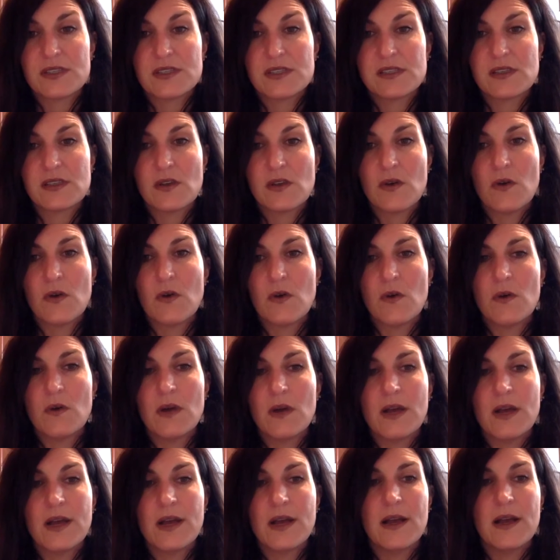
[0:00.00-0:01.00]
So
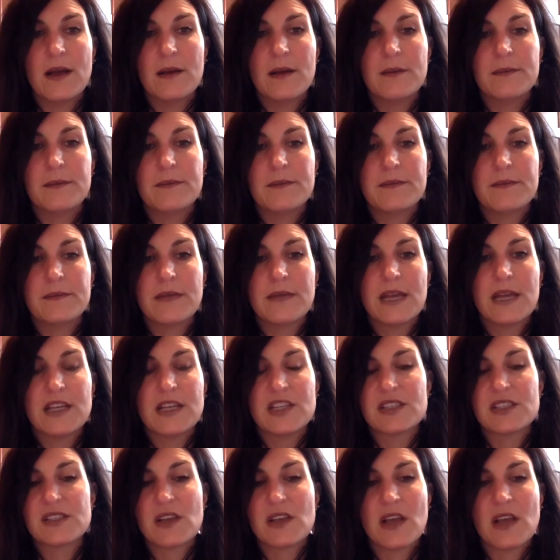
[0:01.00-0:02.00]
I
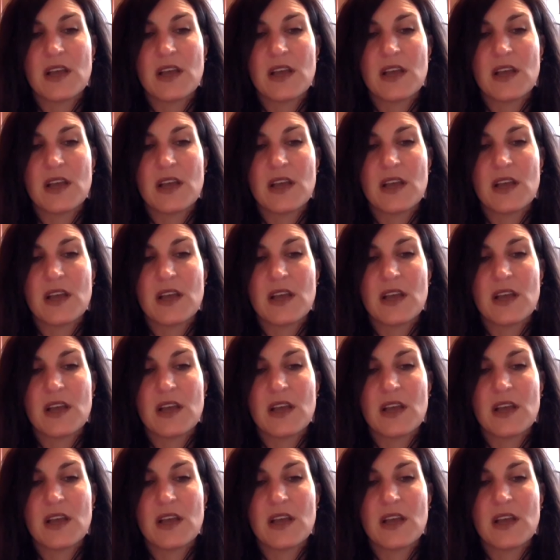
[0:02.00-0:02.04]
just thought,